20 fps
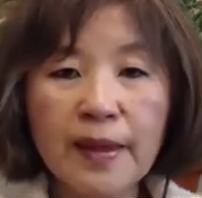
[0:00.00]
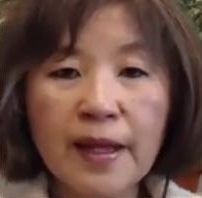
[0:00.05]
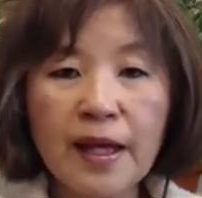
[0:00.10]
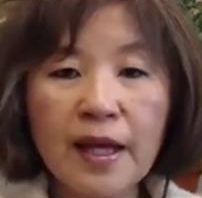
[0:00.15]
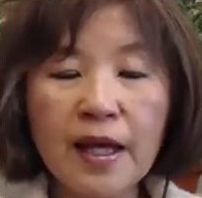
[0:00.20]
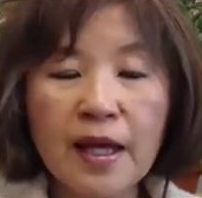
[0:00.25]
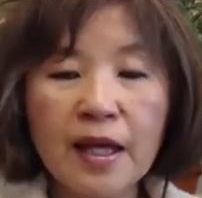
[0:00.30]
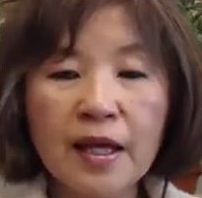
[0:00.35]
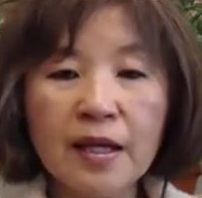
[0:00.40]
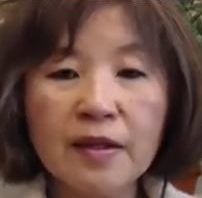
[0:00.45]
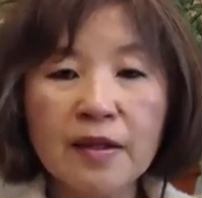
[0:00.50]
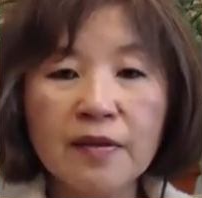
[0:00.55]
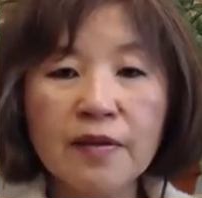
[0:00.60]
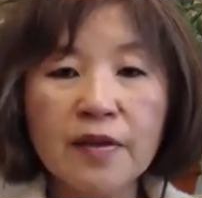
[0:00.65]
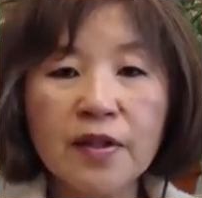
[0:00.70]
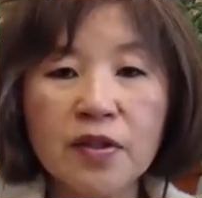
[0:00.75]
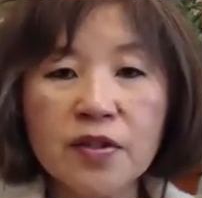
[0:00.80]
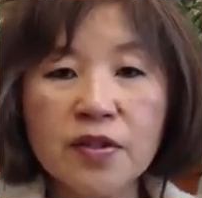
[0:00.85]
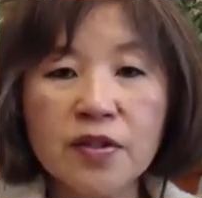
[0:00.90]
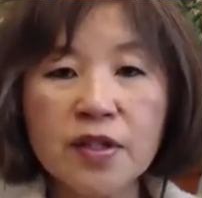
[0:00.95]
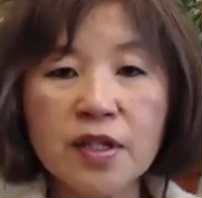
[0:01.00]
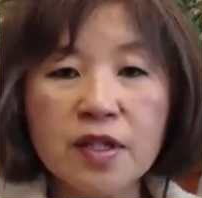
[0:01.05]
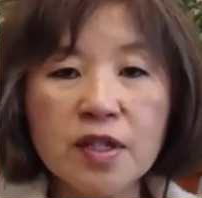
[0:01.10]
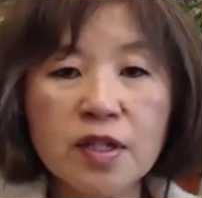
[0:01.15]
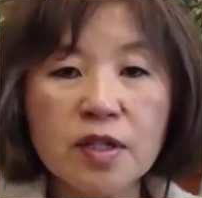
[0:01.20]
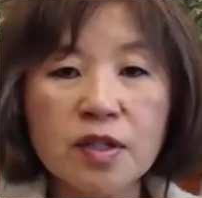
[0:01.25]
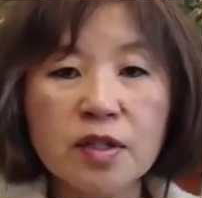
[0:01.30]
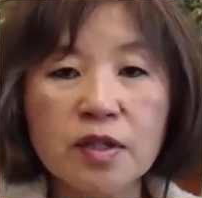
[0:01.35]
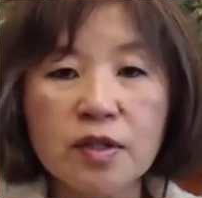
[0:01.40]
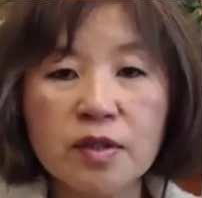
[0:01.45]
and there's
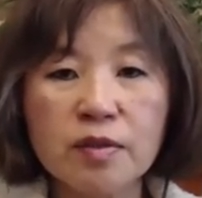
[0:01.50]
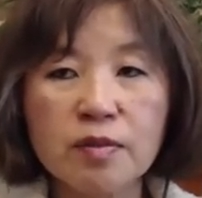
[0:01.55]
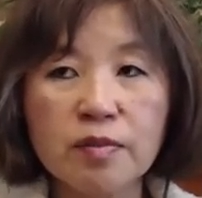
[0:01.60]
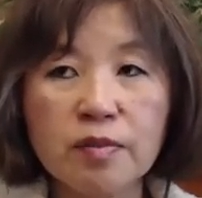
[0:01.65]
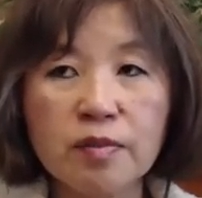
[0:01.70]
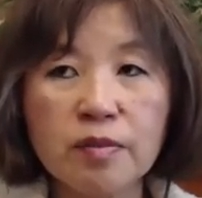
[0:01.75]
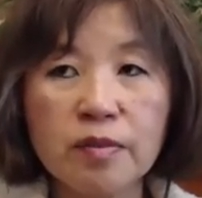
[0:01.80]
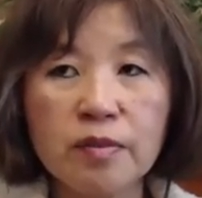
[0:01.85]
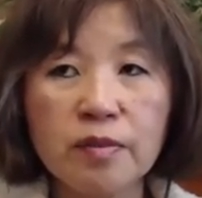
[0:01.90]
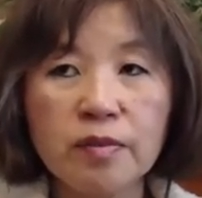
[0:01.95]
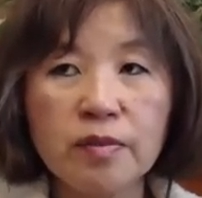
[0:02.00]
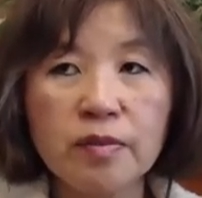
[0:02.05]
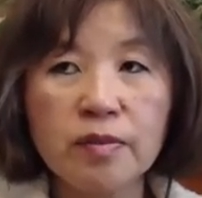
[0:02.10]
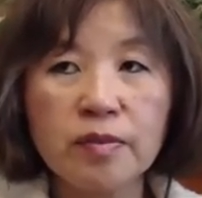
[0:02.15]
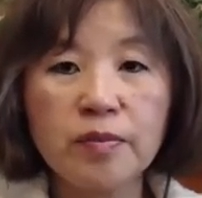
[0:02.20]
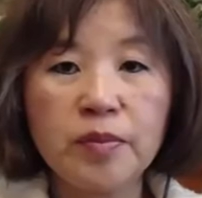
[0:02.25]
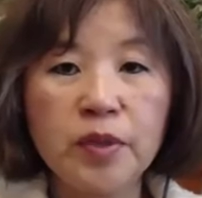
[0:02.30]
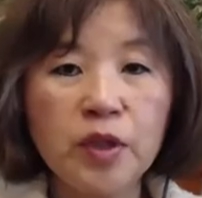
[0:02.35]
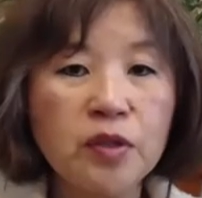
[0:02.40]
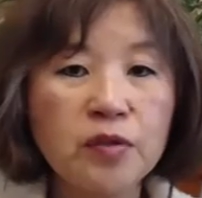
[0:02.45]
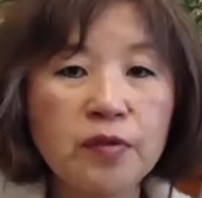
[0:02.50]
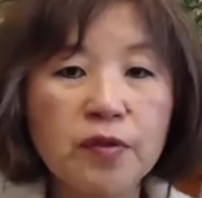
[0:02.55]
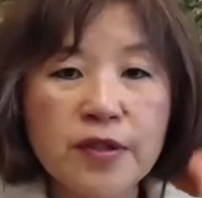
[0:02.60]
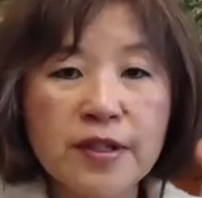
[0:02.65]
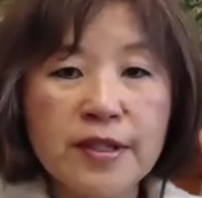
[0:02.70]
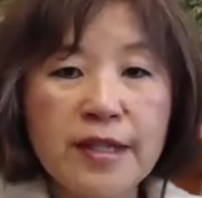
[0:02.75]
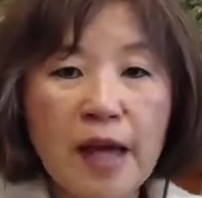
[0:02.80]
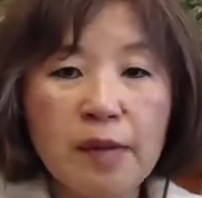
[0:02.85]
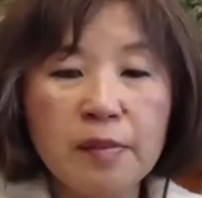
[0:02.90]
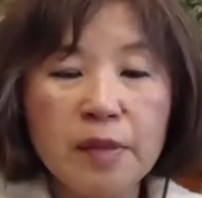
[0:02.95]
this beautiful
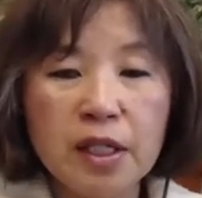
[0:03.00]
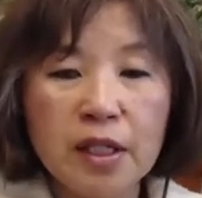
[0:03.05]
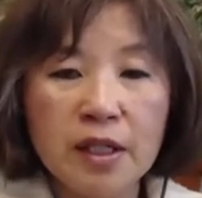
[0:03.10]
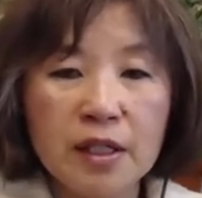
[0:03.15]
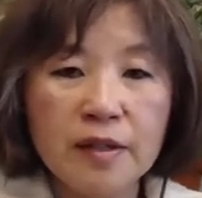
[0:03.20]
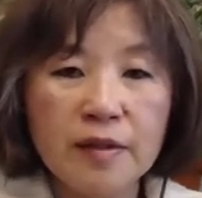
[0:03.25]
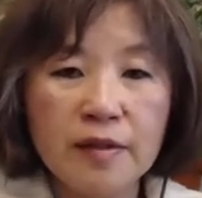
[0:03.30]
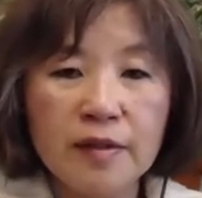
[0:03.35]
Sammy